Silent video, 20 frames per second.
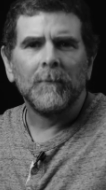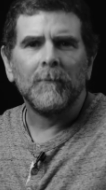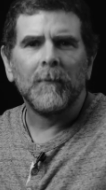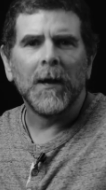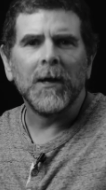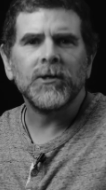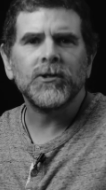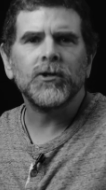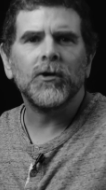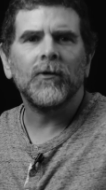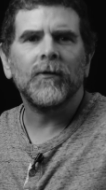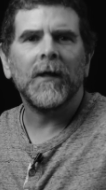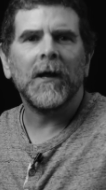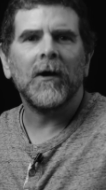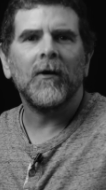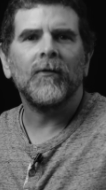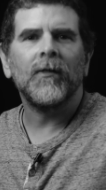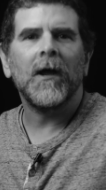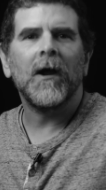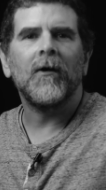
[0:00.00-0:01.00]
make sure they
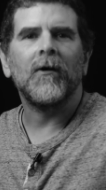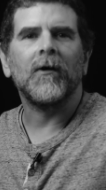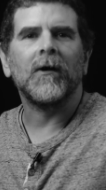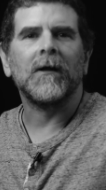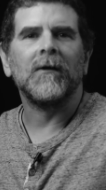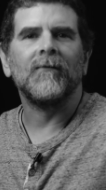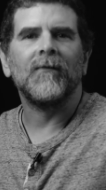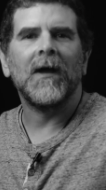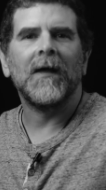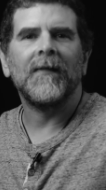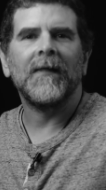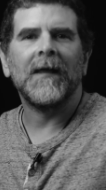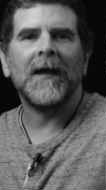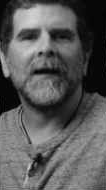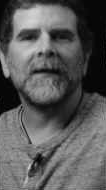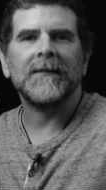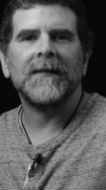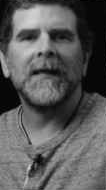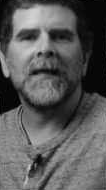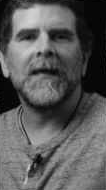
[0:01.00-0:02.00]
are there to convey the
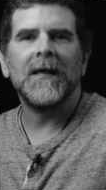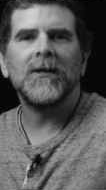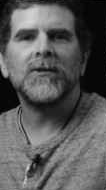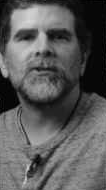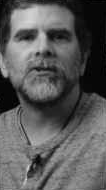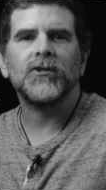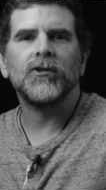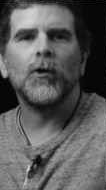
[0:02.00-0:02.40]
ideas,